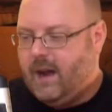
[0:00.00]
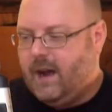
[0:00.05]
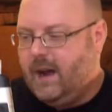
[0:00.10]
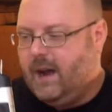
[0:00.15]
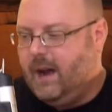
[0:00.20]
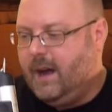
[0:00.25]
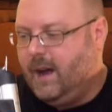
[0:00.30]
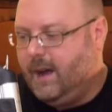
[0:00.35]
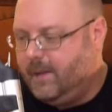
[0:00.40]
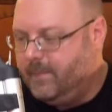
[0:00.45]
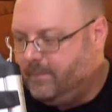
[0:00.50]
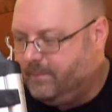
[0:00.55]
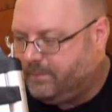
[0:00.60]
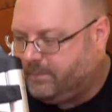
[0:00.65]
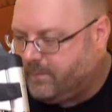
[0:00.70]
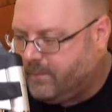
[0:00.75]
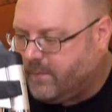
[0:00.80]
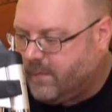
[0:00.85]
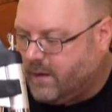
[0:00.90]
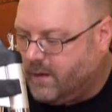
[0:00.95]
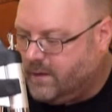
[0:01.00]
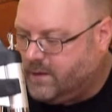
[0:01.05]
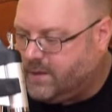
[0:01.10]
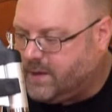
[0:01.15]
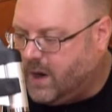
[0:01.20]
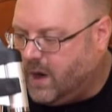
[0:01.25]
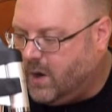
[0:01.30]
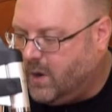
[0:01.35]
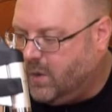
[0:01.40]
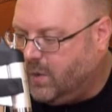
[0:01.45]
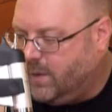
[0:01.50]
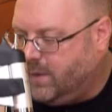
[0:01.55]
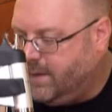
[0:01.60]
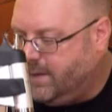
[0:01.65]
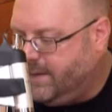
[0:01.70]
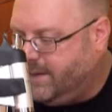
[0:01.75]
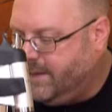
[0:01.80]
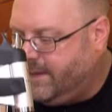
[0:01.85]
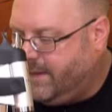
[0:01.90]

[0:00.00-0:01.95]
Um, so